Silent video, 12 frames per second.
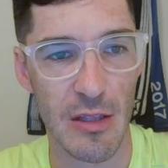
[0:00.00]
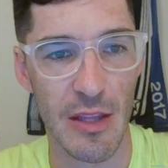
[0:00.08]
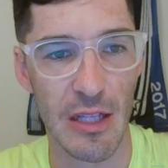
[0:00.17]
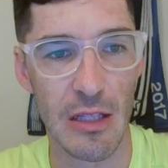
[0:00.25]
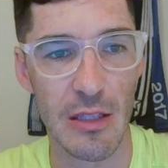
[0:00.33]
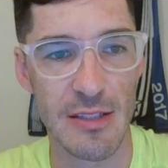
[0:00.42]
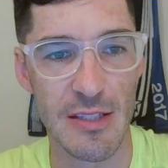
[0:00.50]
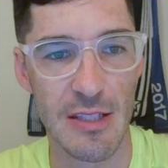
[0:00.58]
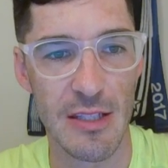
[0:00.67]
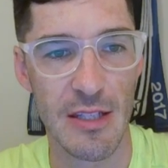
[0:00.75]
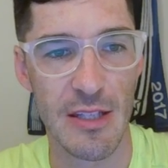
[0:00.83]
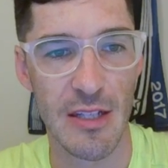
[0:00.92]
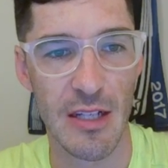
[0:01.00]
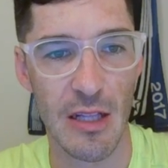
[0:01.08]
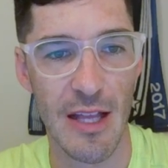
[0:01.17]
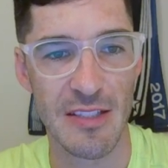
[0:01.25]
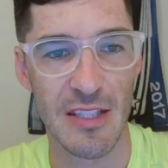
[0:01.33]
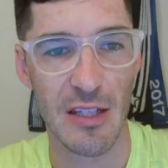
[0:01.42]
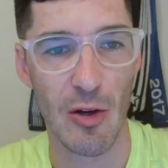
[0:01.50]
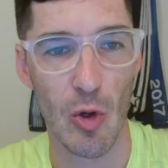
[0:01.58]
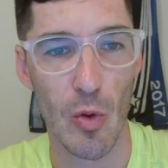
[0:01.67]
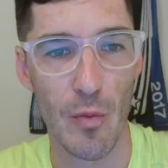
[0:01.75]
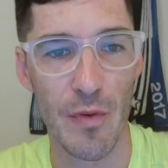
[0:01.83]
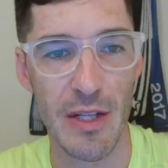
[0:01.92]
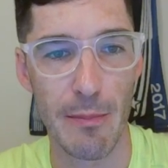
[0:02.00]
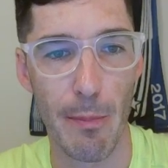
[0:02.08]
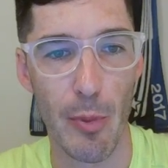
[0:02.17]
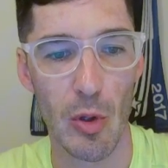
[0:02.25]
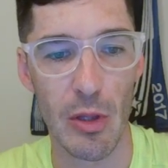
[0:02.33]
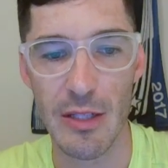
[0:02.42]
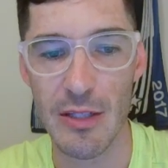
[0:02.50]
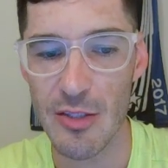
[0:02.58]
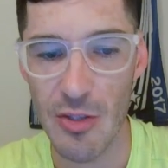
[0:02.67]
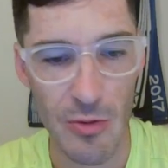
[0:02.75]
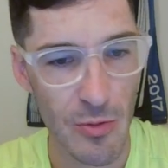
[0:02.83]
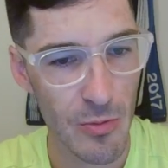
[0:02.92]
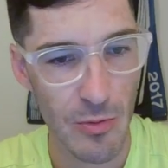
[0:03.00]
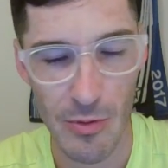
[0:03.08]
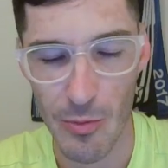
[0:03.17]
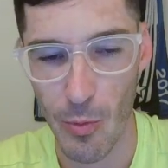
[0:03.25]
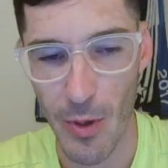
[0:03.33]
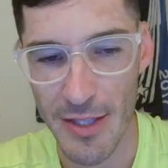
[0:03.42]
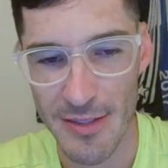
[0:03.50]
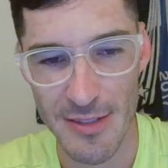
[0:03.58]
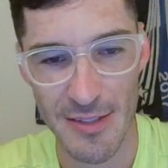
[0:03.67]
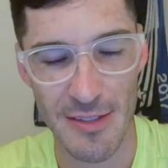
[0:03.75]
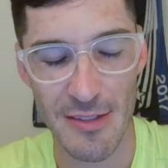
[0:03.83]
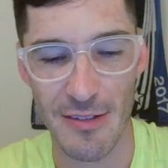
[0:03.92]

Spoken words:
They glisten in a classic Irving Berlin tune. What?